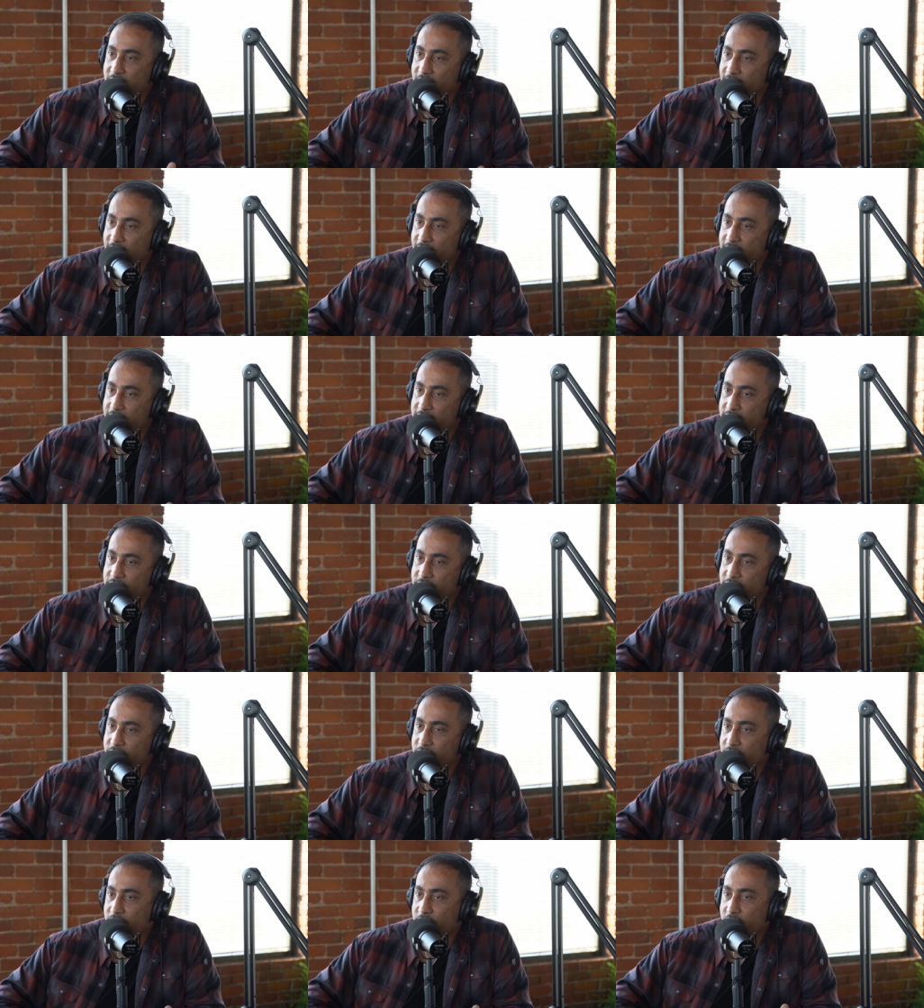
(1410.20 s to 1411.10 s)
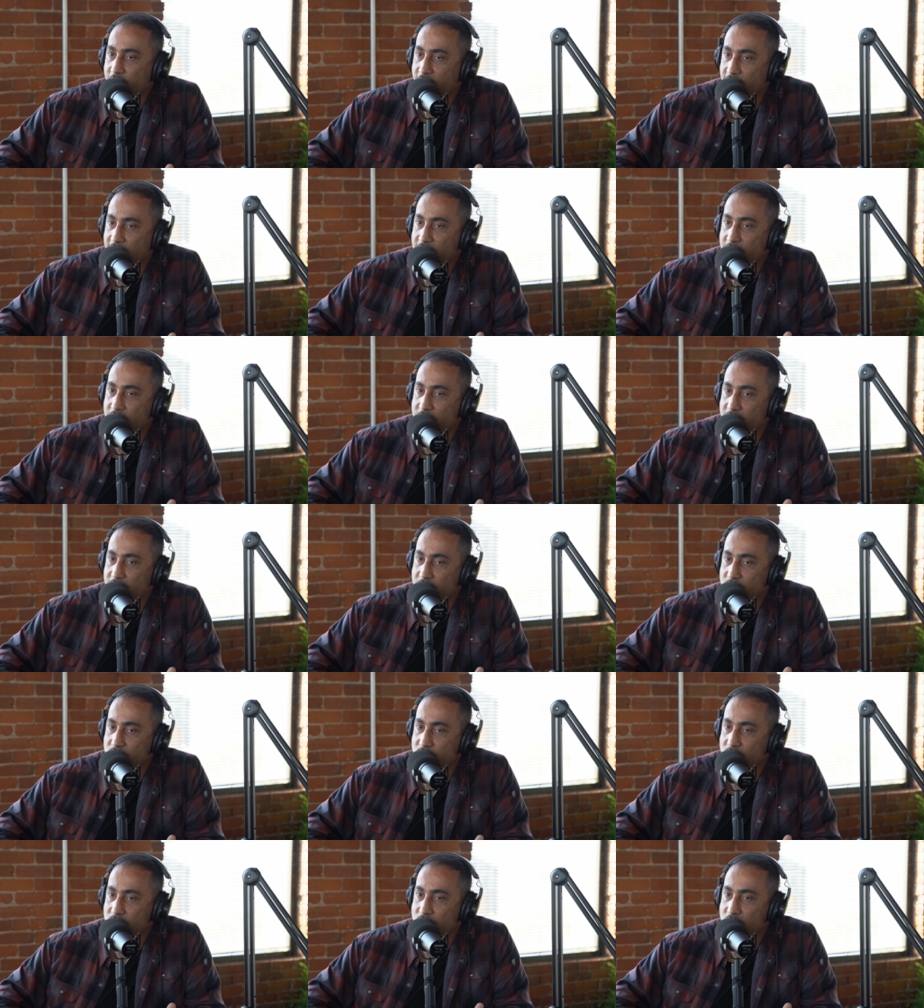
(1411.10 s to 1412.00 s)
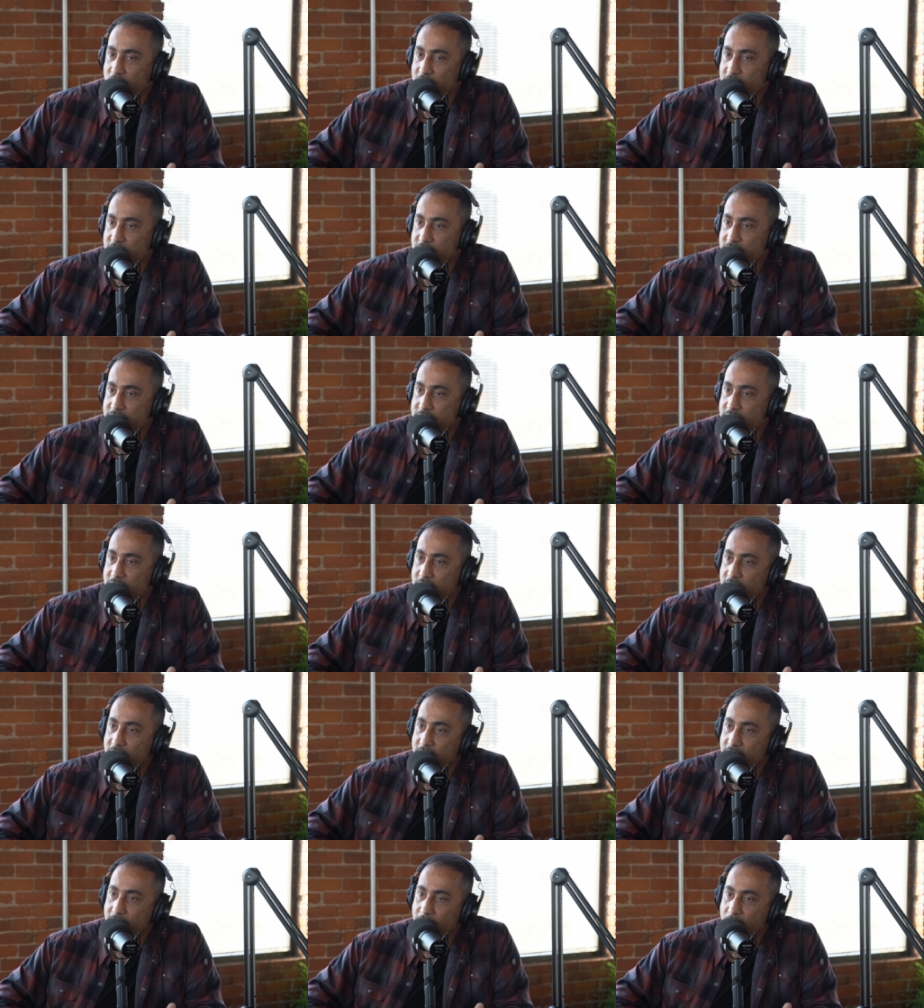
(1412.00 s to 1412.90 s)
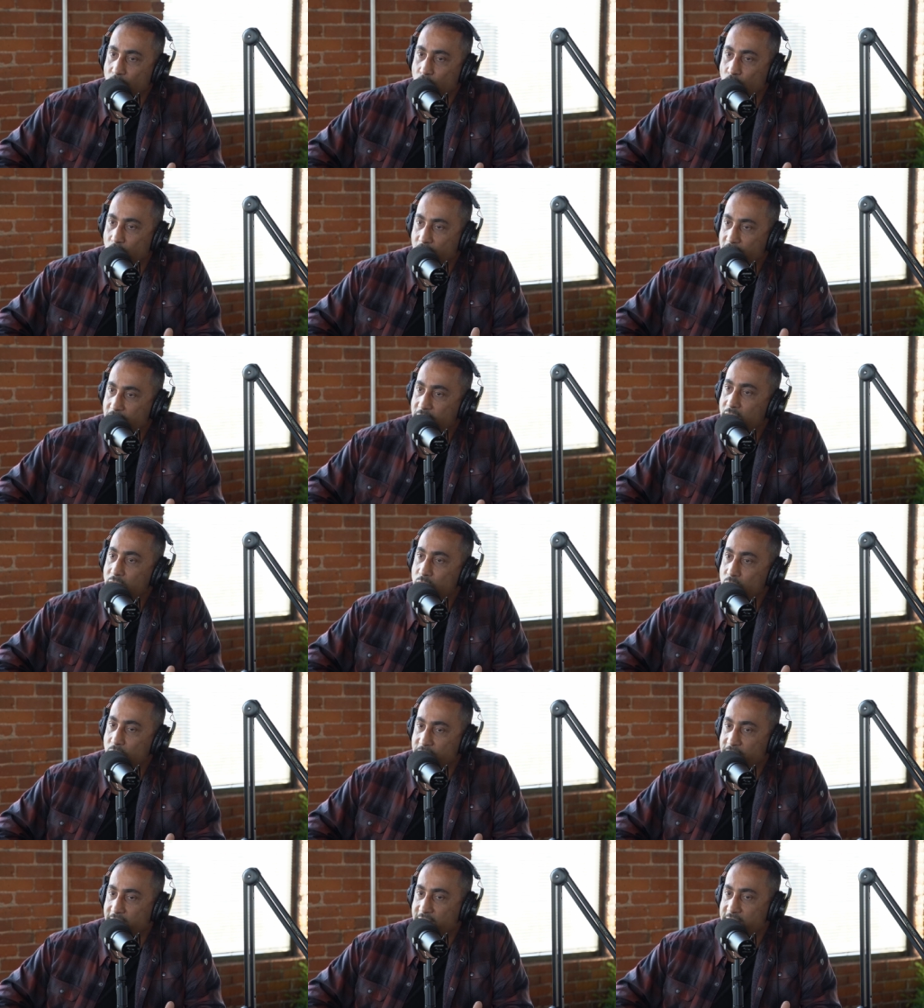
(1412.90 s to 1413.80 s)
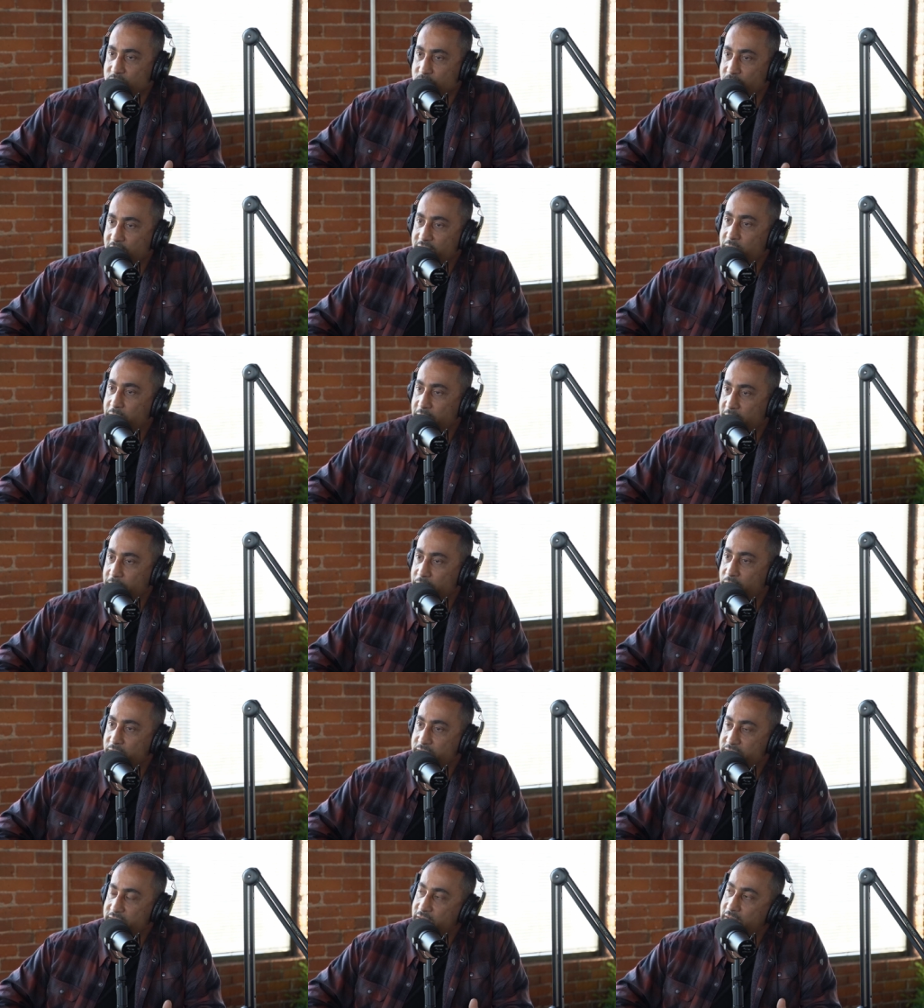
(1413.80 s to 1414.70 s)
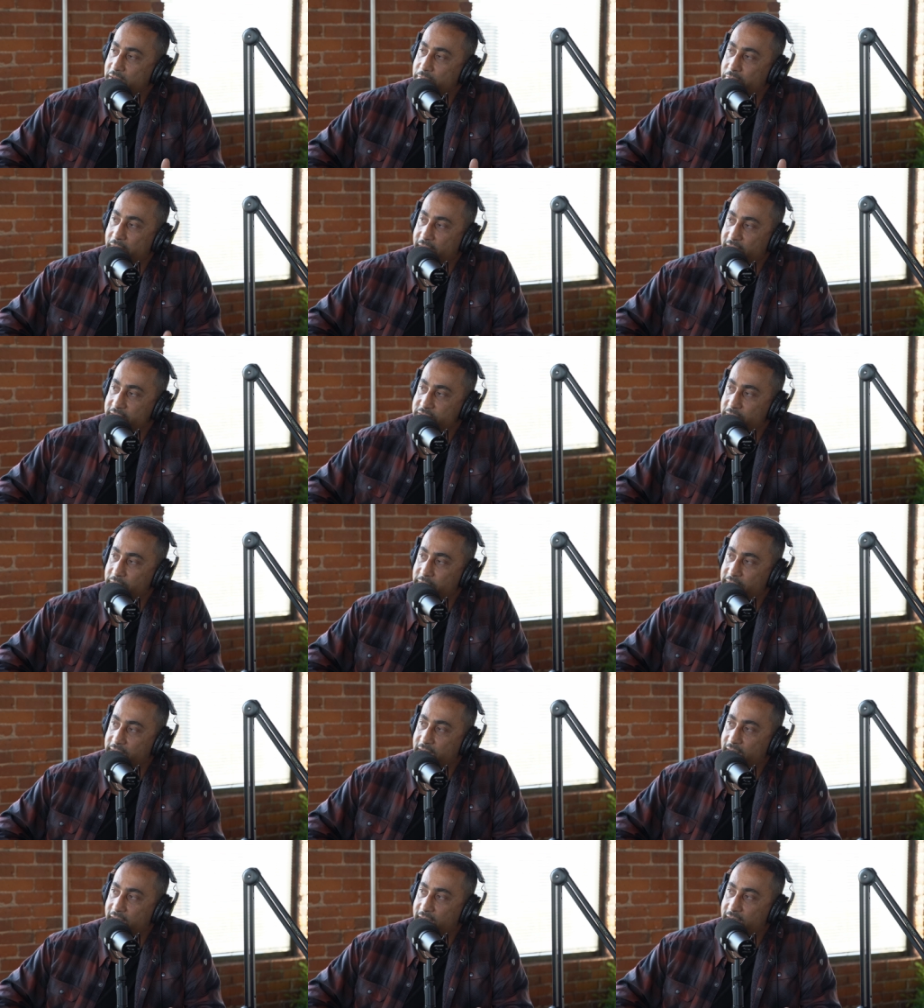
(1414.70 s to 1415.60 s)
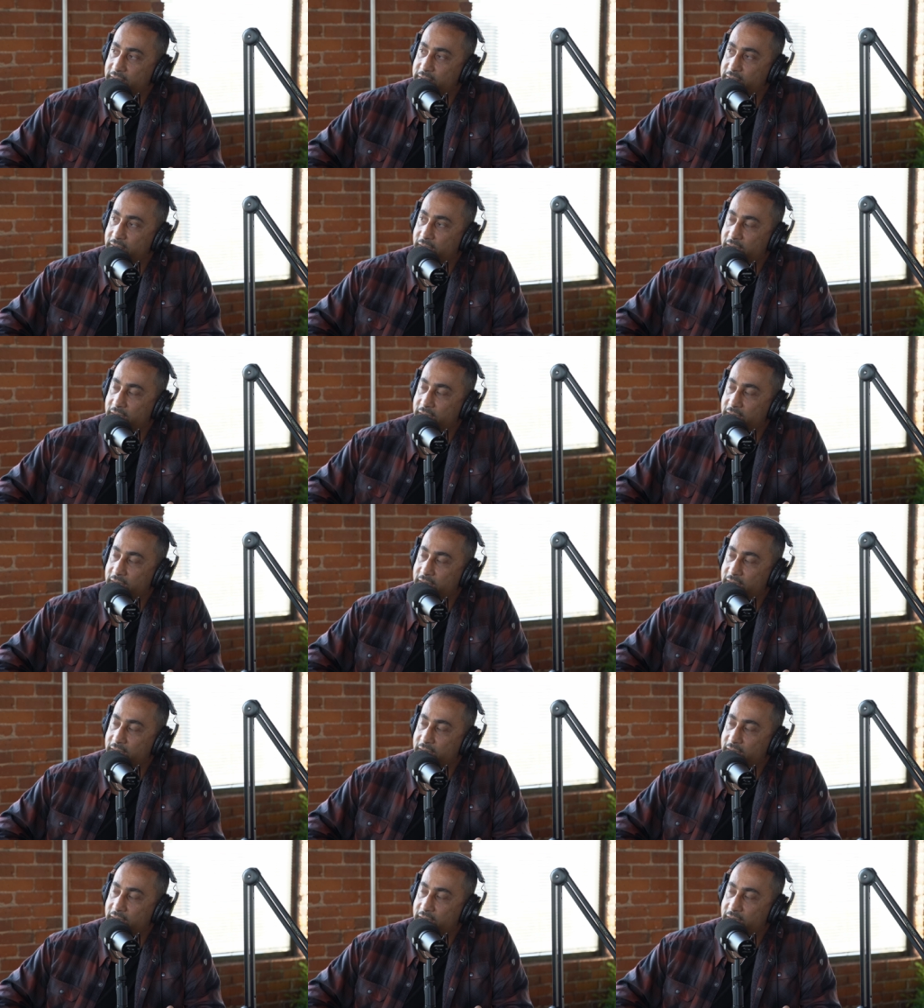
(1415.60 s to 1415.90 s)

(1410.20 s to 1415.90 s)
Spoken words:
And for him, it was working with as many people as he could possibly can.